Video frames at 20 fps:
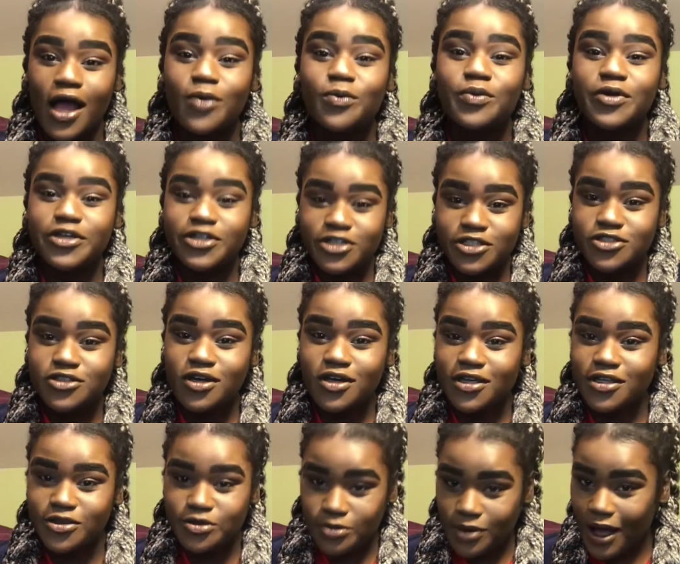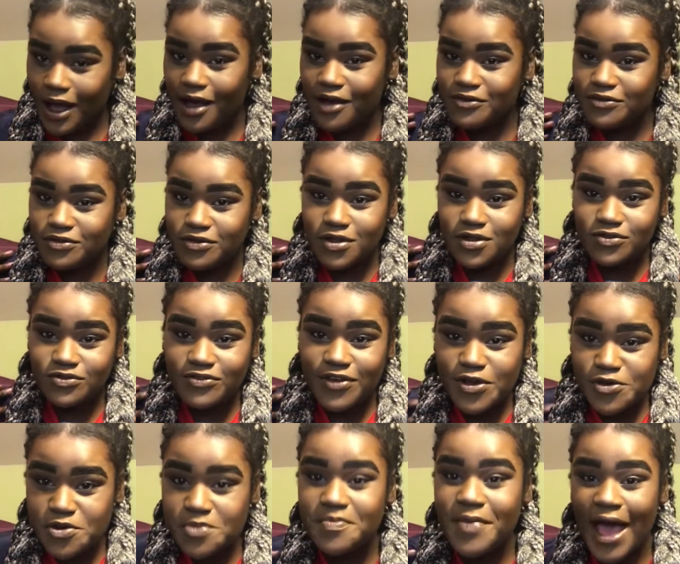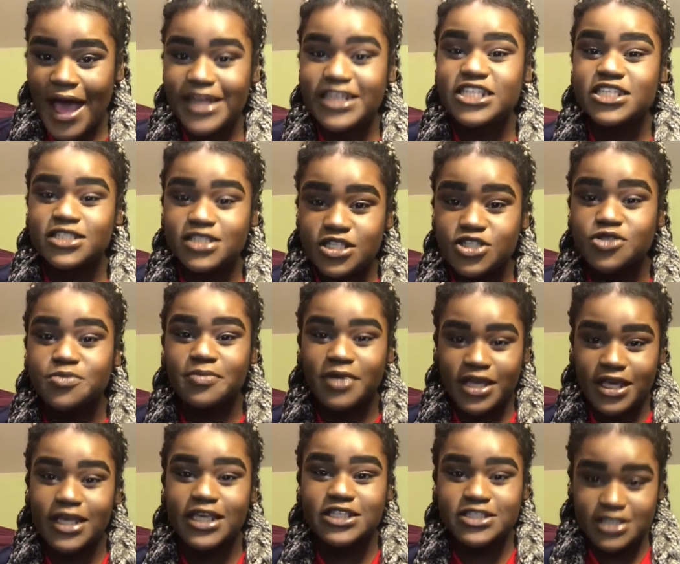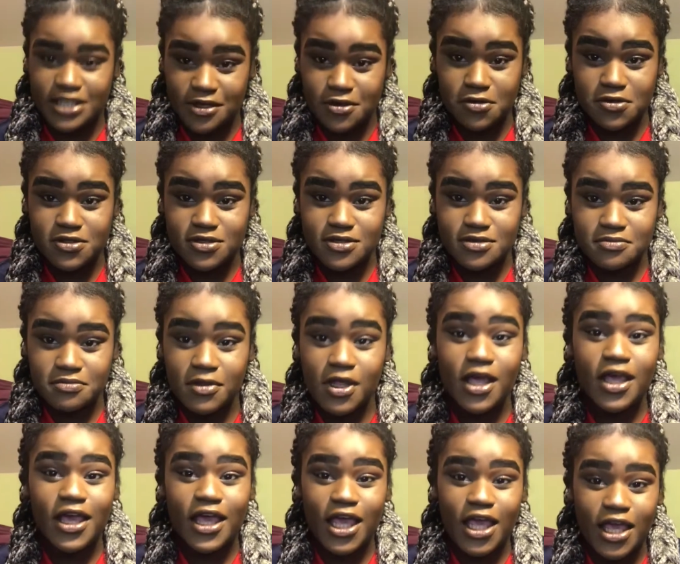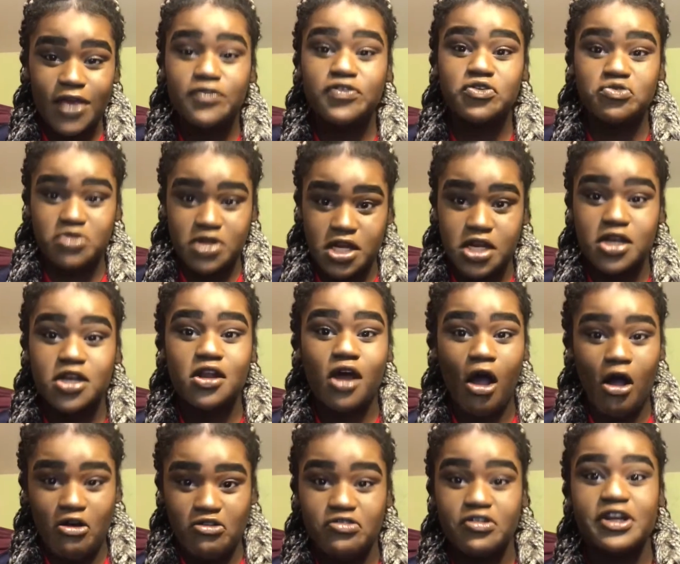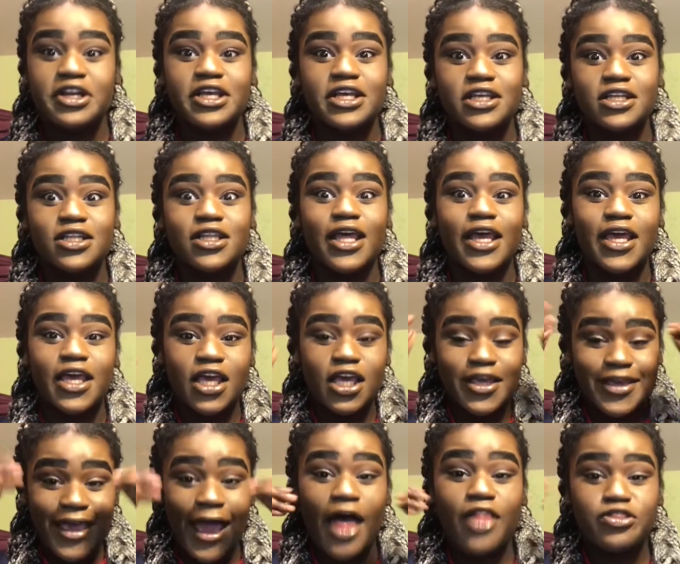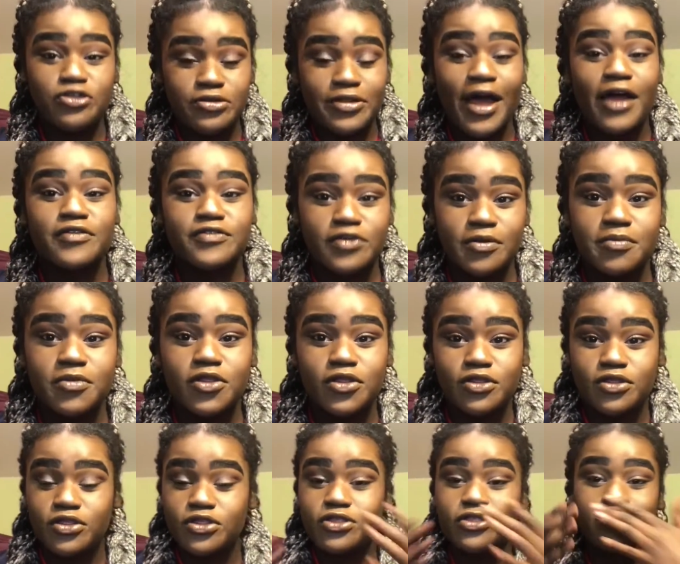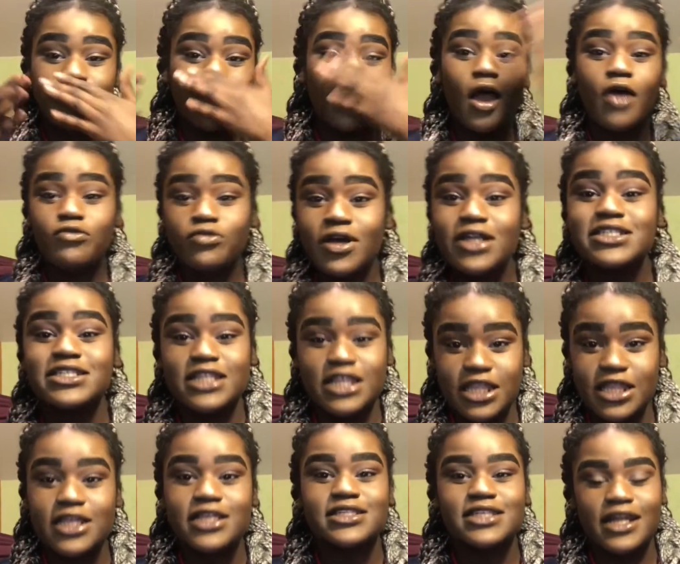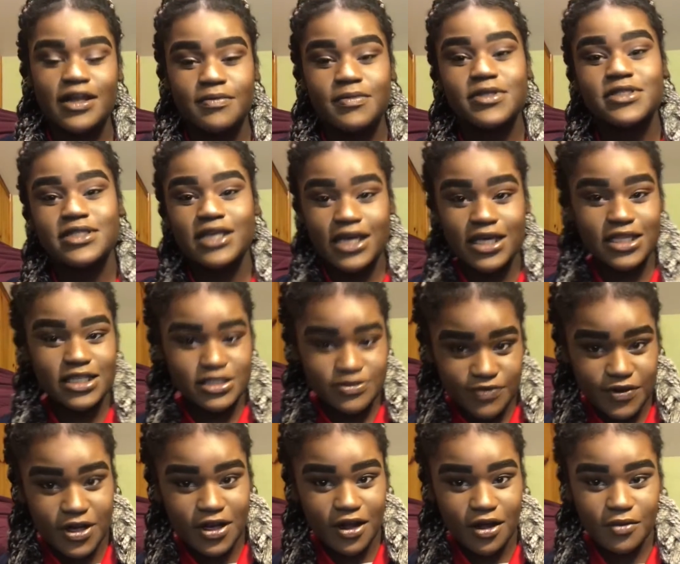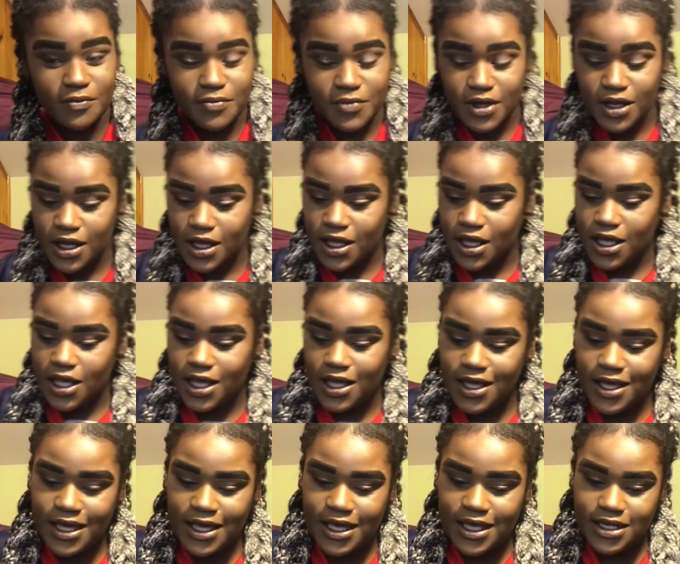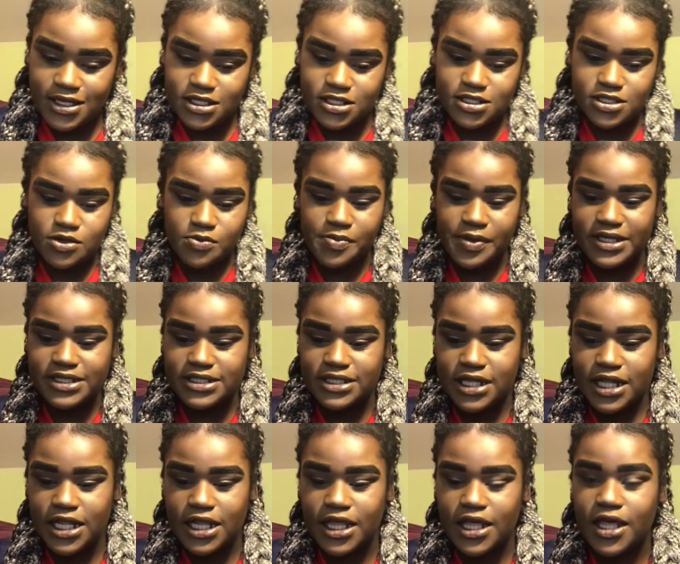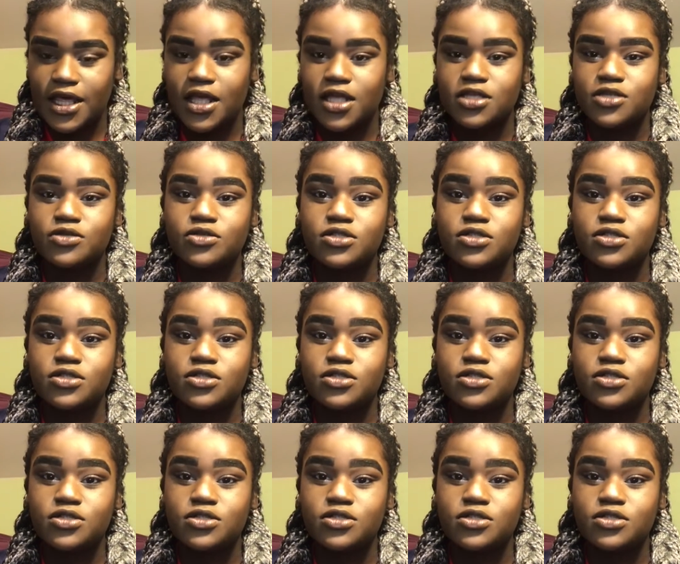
when you're drunk, you have very bad decision-making skills, if you didn't already, like, gather that from the rest of the things that I've been saying in this video. And so basically,